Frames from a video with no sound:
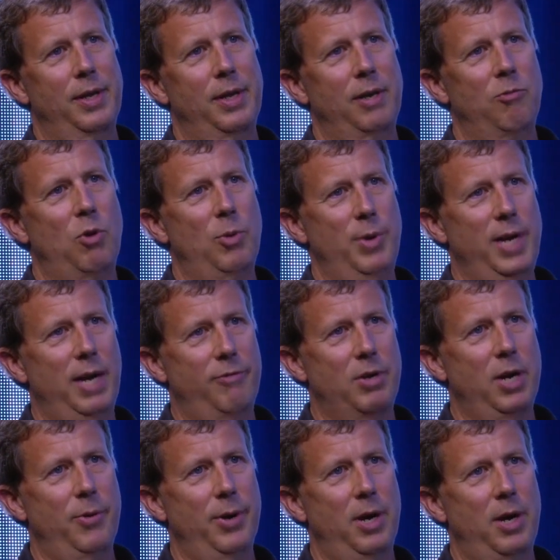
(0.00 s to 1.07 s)
of what we have
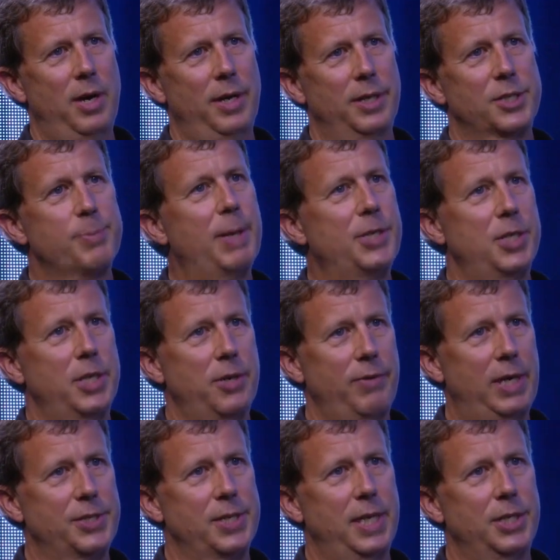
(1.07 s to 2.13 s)
going on, especially on the
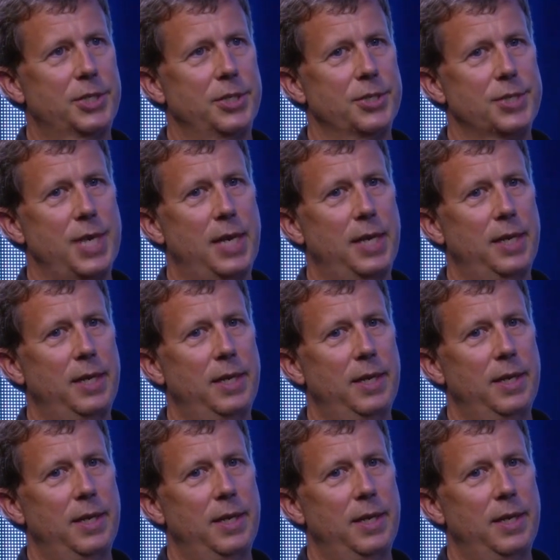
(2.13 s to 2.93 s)
residential side.